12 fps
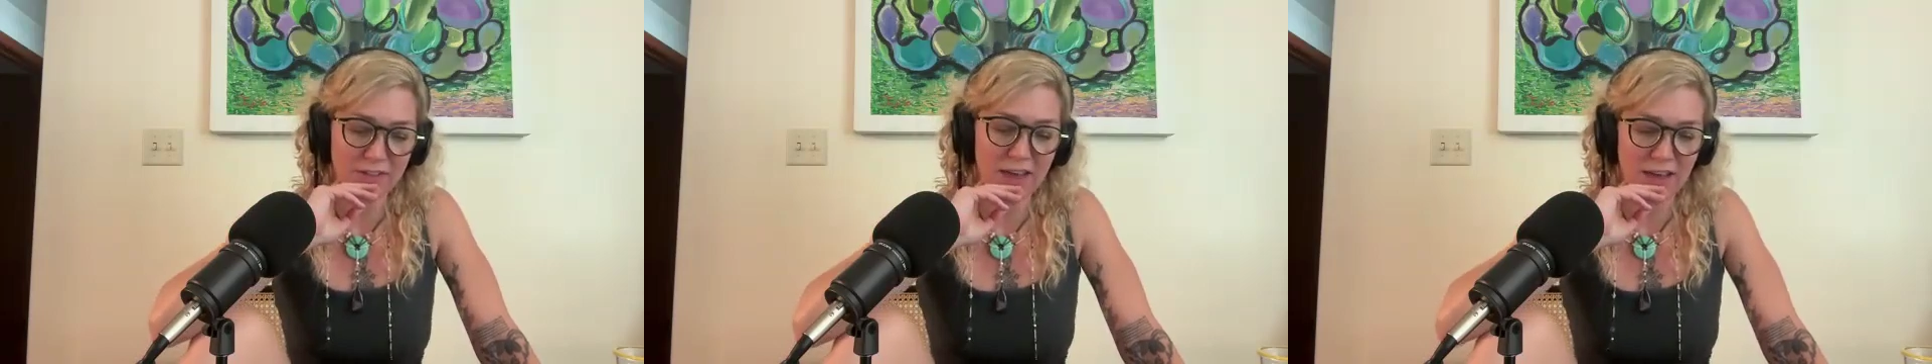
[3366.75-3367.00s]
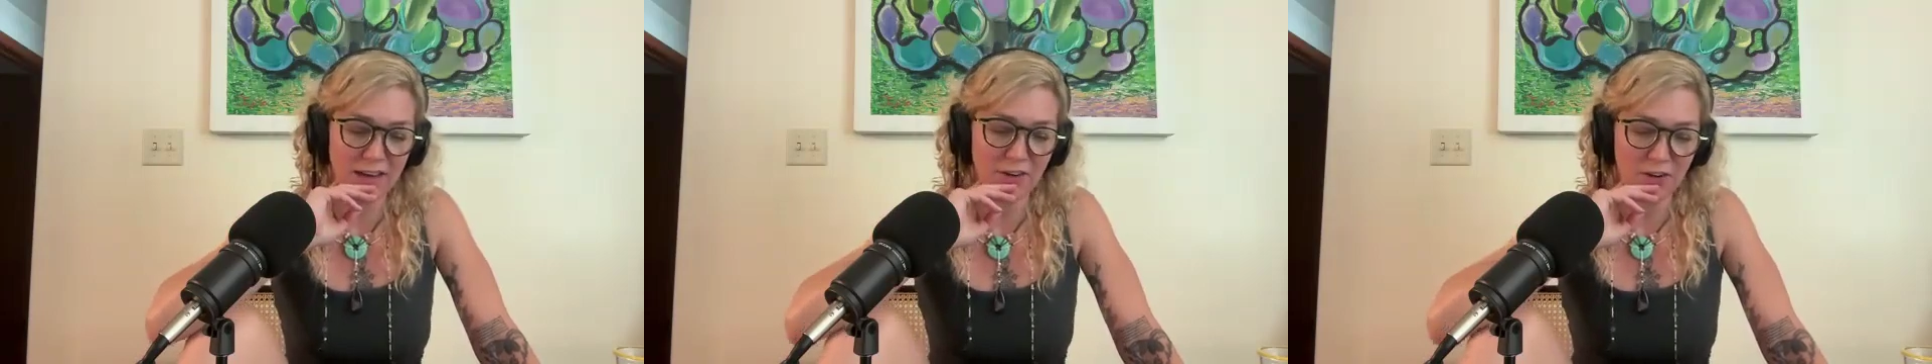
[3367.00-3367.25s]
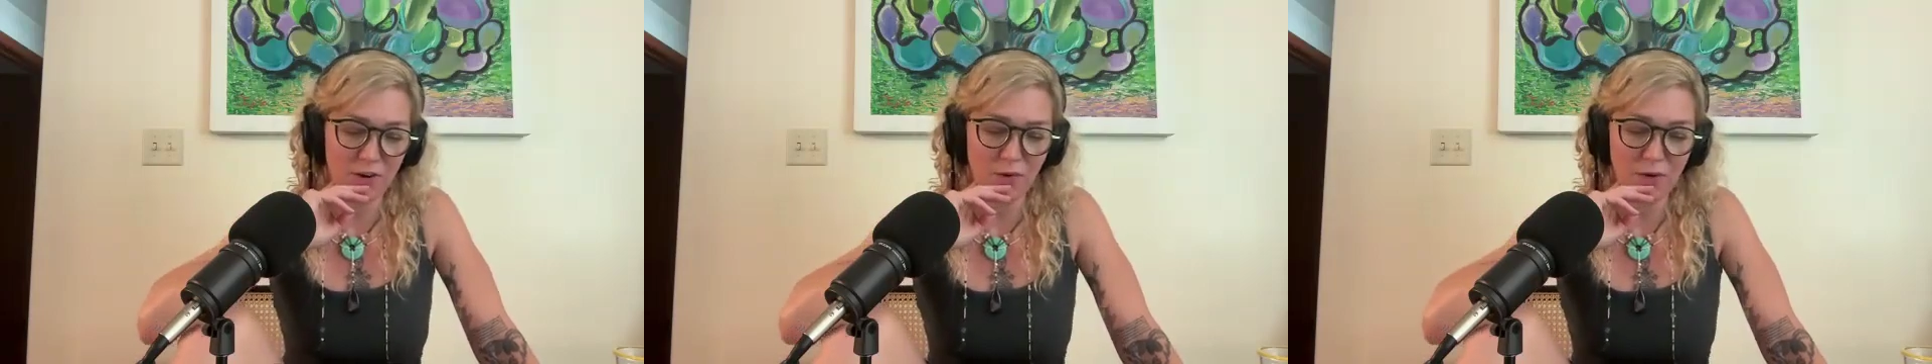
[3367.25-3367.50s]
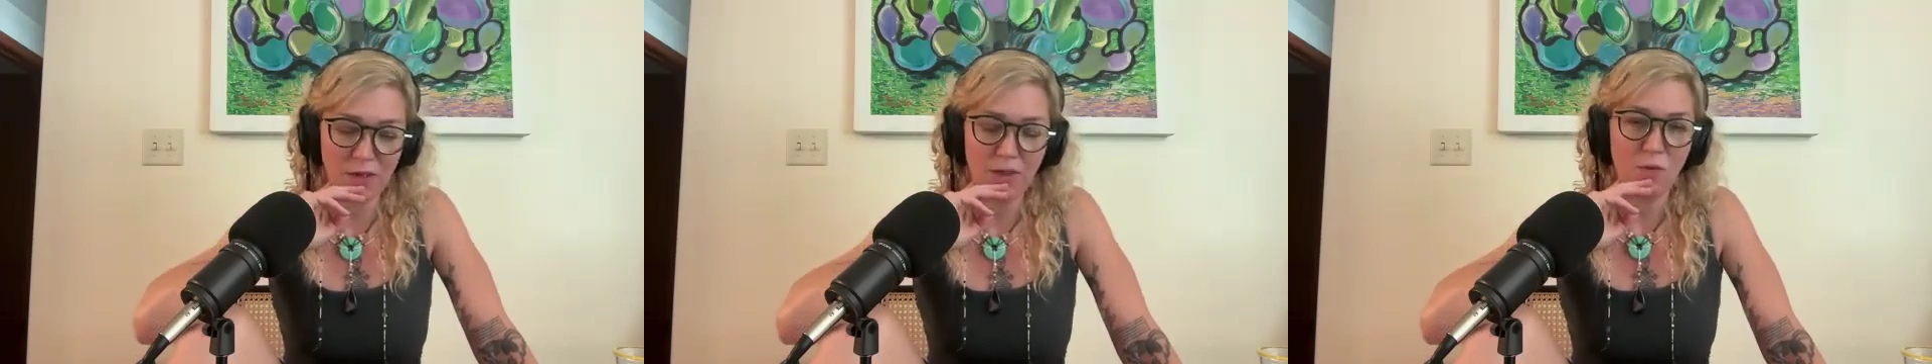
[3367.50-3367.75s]
that,
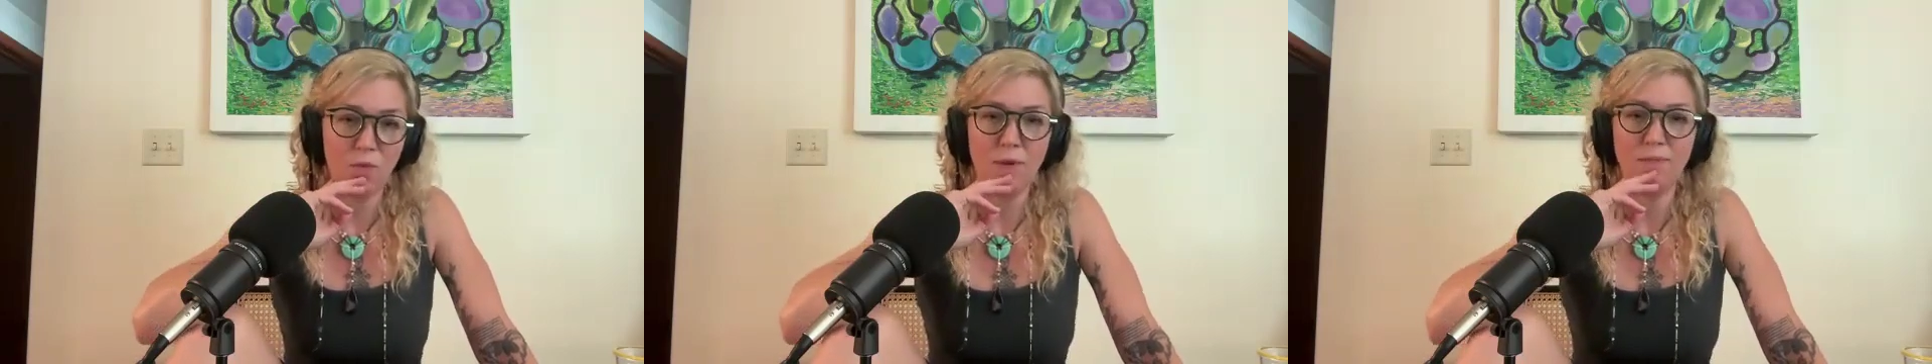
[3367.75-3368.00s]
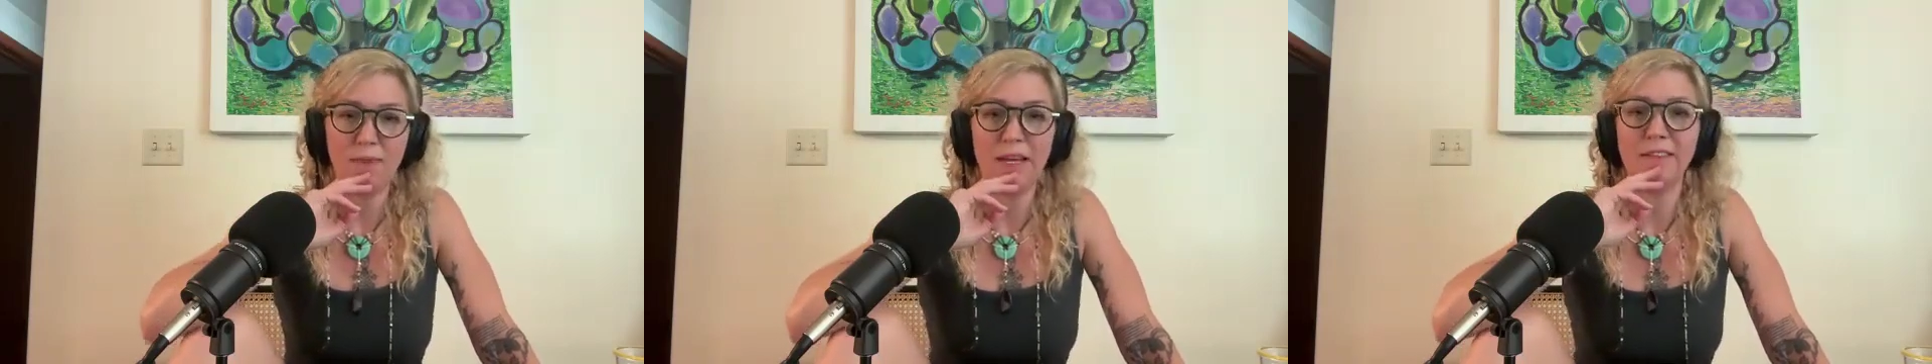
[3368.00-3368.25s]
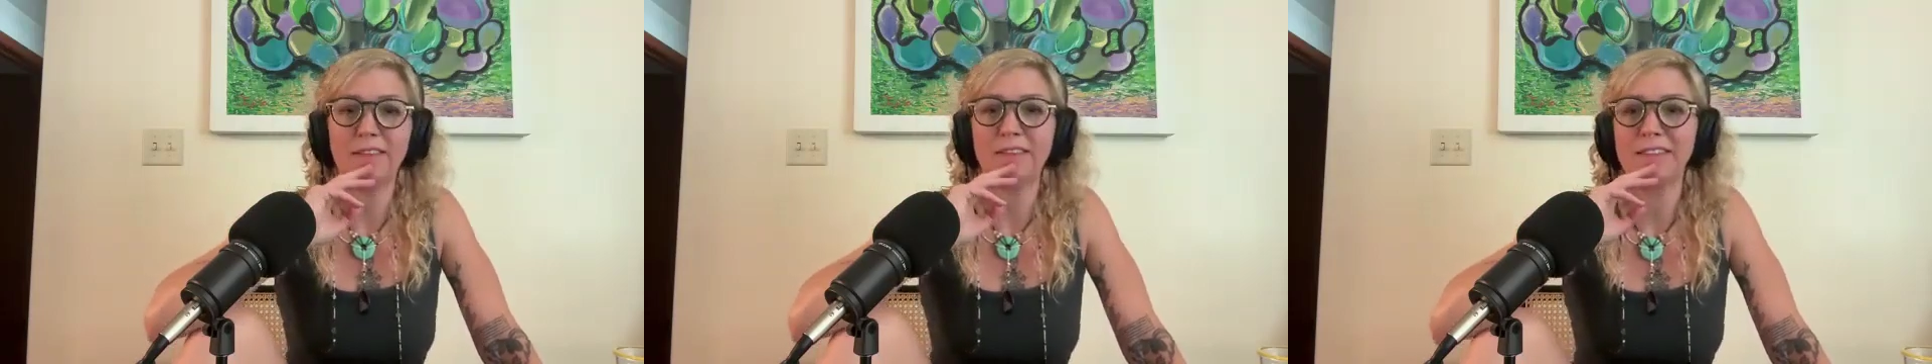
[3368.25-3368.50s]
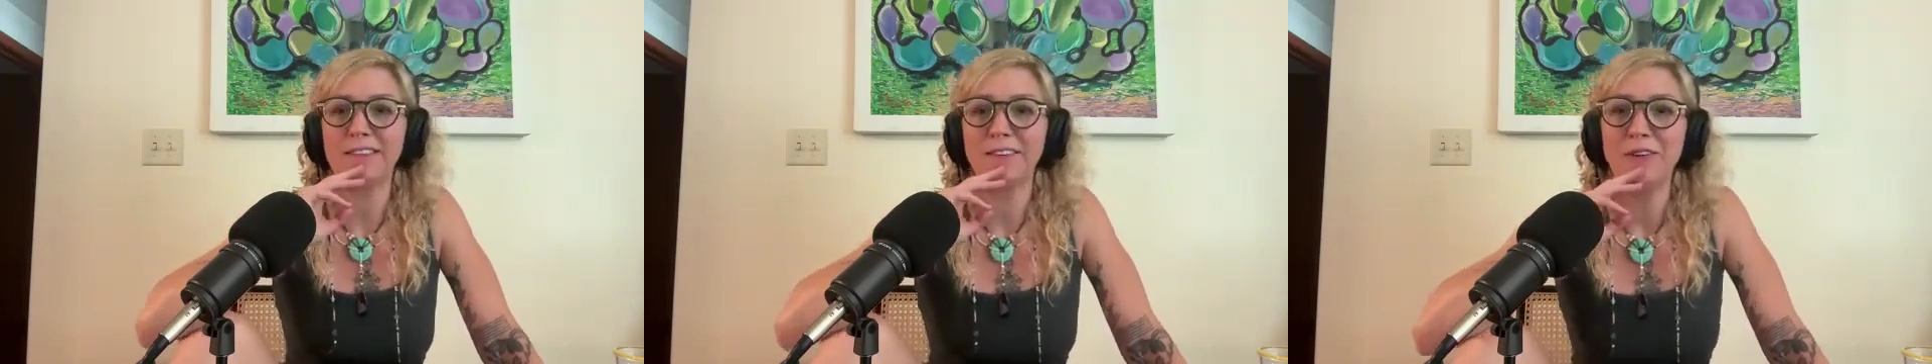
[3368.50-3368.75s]
what makes